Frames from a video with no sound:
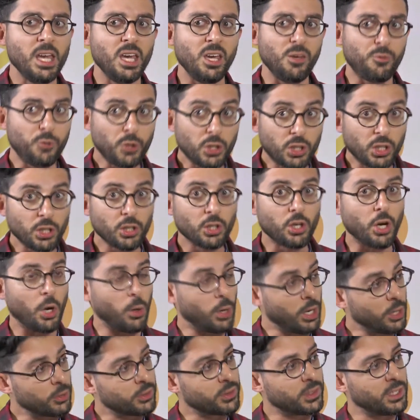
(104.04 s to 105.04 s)
if you can
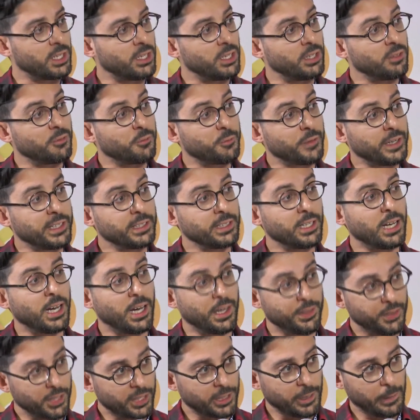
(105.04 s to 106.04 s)
go out there and find
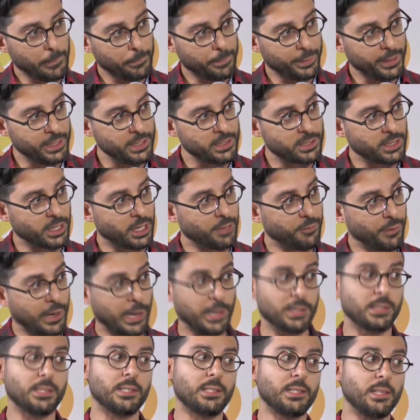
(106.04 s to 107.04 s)
other companies that have
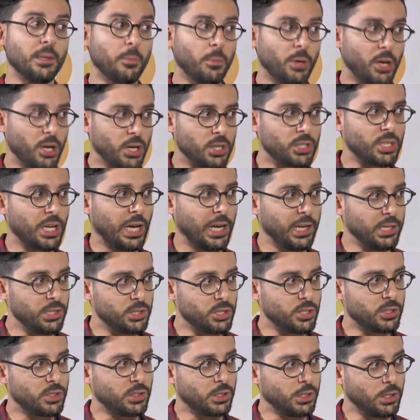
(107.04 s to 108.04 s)
had similar
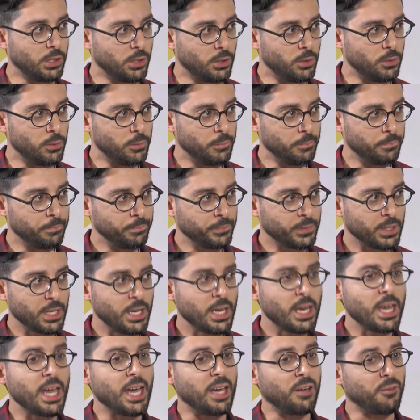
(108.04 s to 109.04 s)
challenges to you
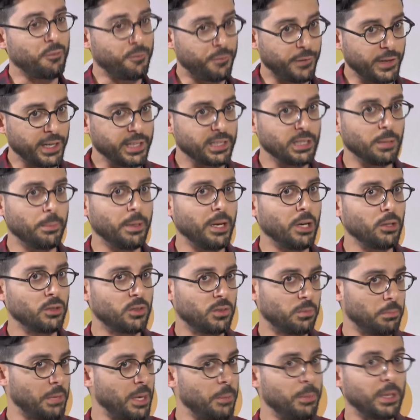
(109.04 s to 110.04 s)
and find
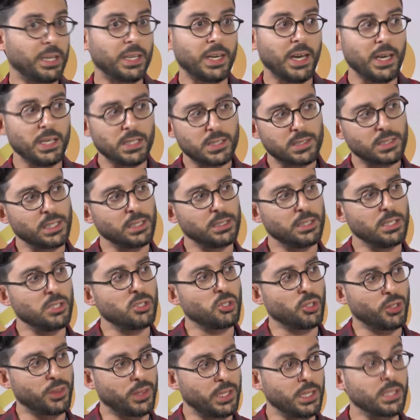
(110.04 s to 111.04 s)
about maybe case
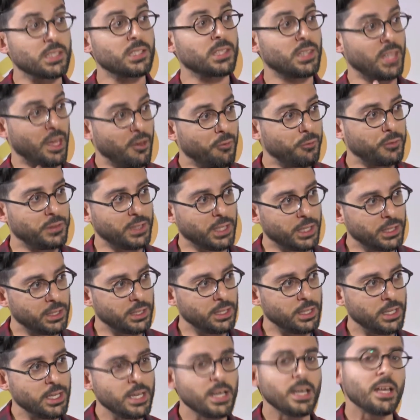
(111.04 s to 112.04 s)
studies or things they've
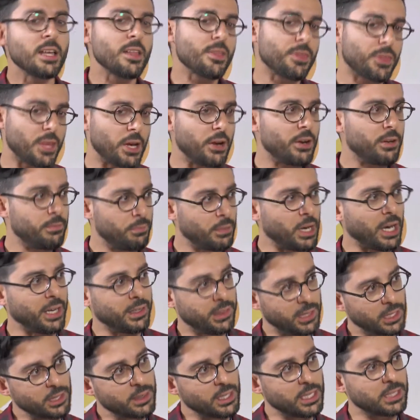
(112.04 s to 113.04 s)
done, there, I
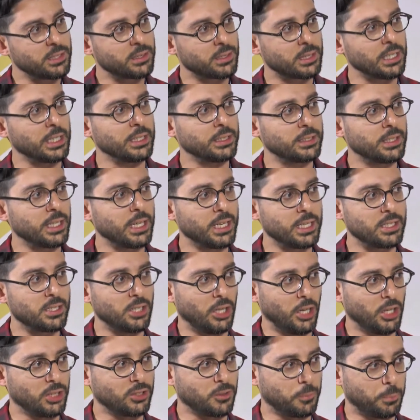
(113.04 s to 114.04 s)
think that has
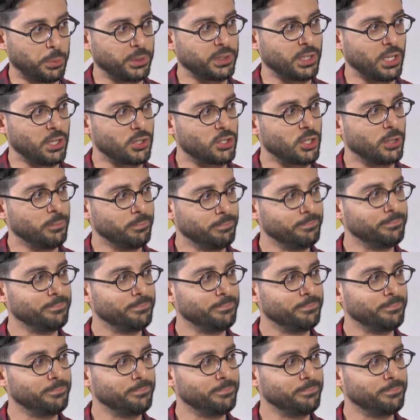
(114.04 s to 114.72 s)
a lot of potential.